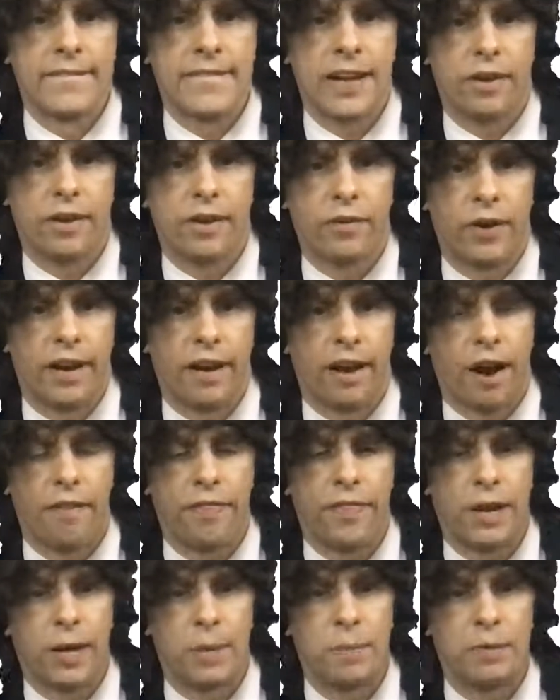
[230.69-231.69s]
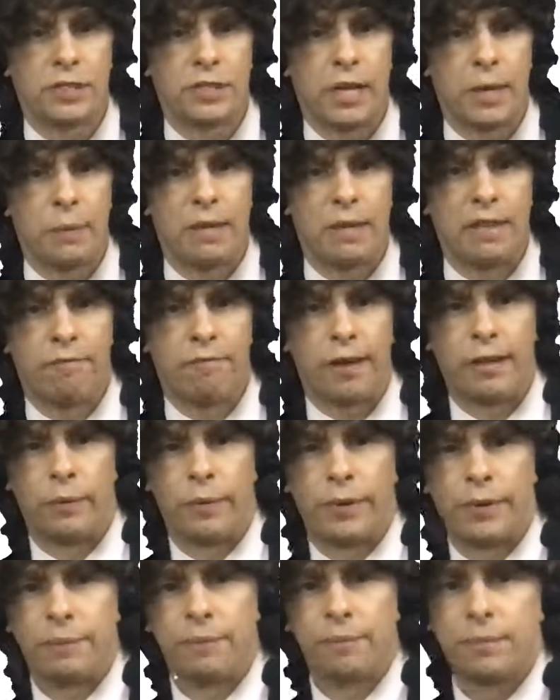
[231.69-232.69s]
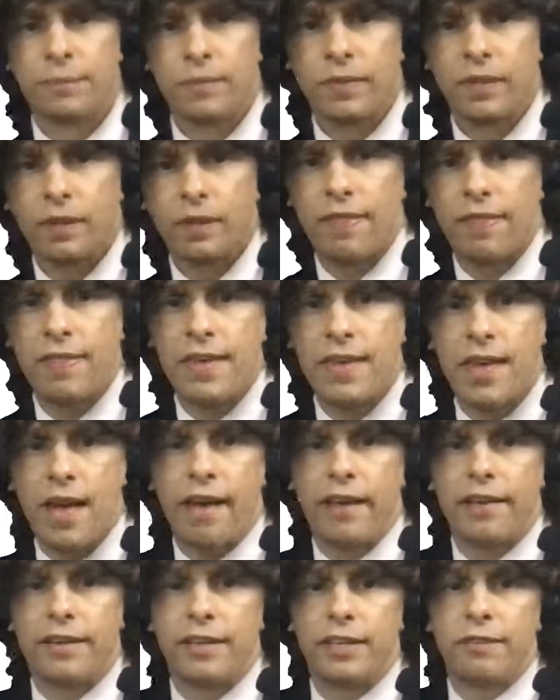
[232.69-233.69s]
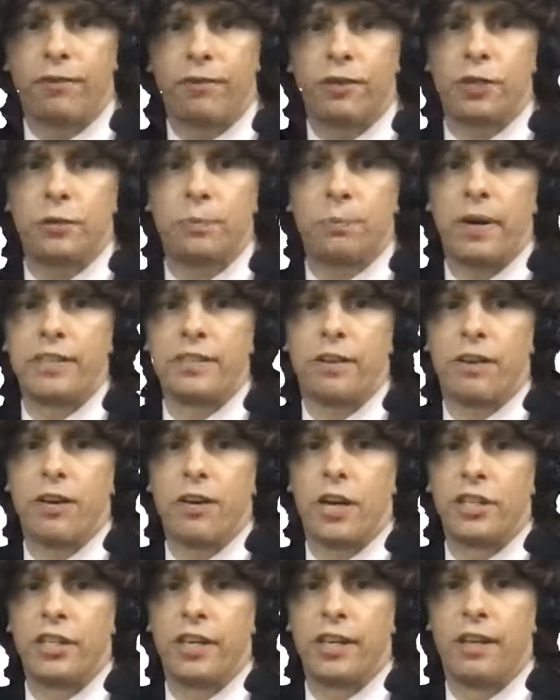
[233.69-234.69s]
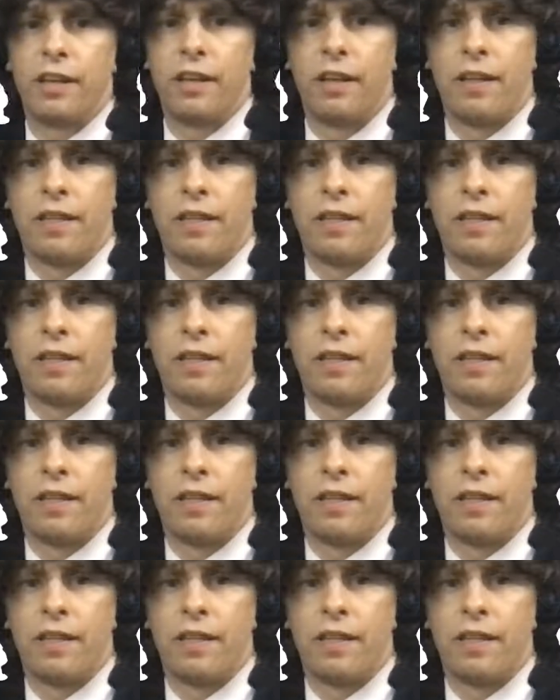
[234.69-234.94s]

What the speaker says: Great. Our theorem is going to be the following. In the IID first price auction,